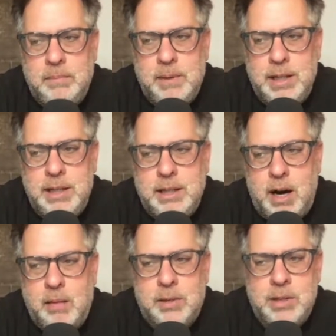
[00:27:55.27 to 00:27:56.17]

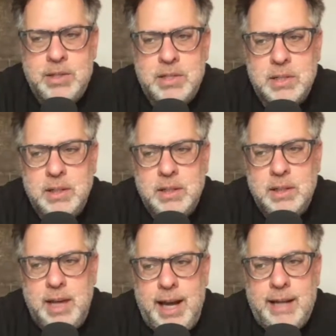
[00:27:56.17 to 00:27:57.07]
e-commerce,
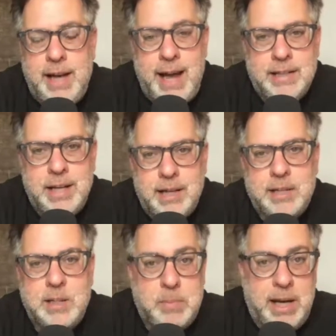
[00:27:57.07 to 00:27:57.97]
and ad tech
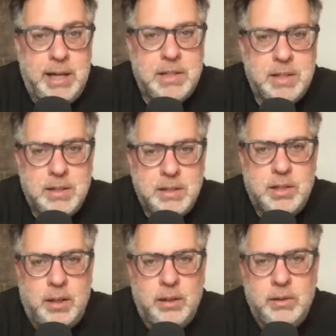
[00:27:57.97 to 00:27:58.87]
space.
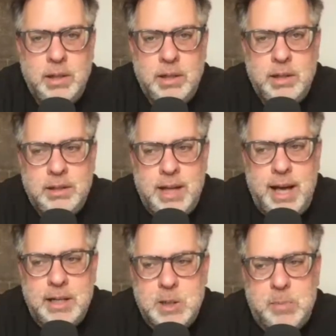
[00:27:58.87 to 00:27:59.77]
So they had
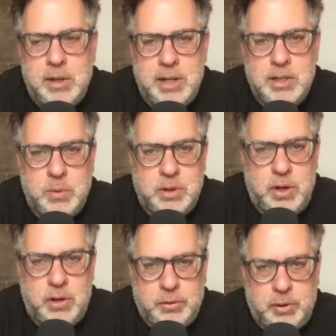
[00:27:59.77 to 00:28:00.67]
experience with all
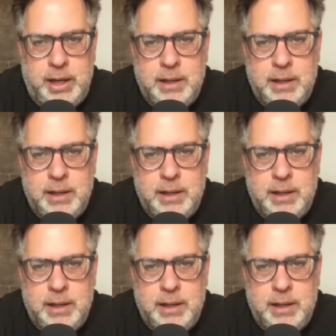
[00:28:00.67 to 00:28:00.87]
three.